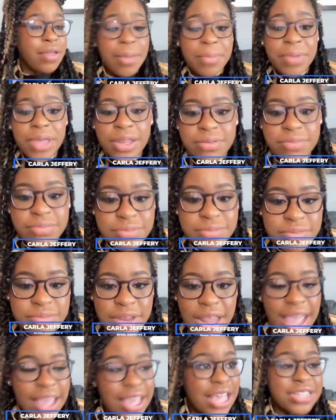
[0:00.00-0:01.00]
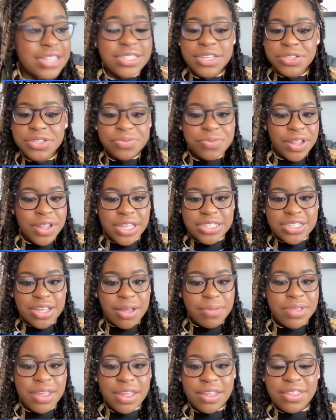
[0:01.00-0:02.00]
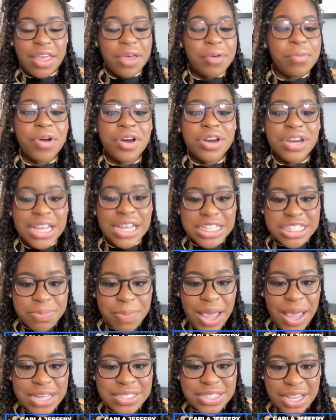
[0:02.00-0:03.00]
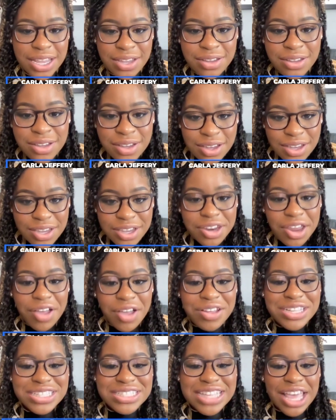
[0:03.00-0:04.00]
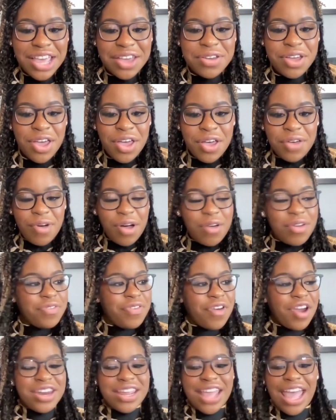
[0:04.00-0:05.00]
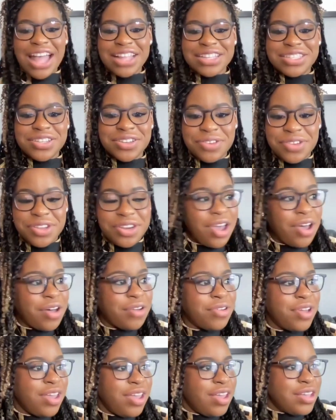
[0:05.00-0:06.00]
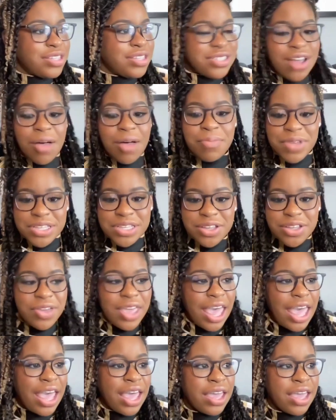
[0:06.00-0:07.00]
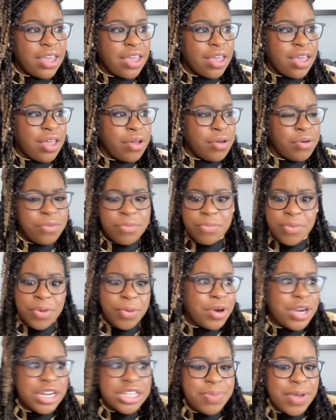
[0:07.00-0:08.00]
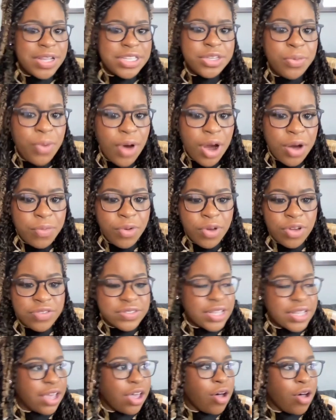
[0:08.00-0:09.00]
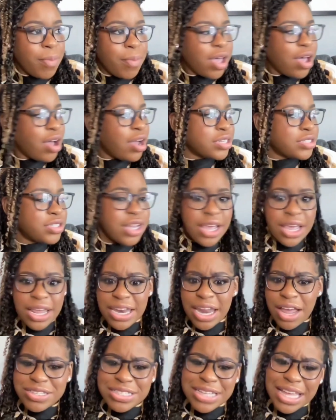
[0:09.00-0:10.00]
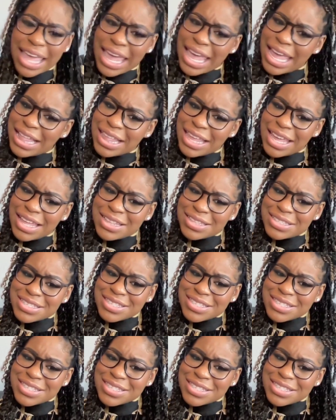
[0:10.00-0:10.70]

I mean, I guess it's really something they weren't expecting. You know, it's like, well, we've already had to, you know, zombies, okay. We weren't expecting werewolves. Like, oh my gosh, now it's like aliens.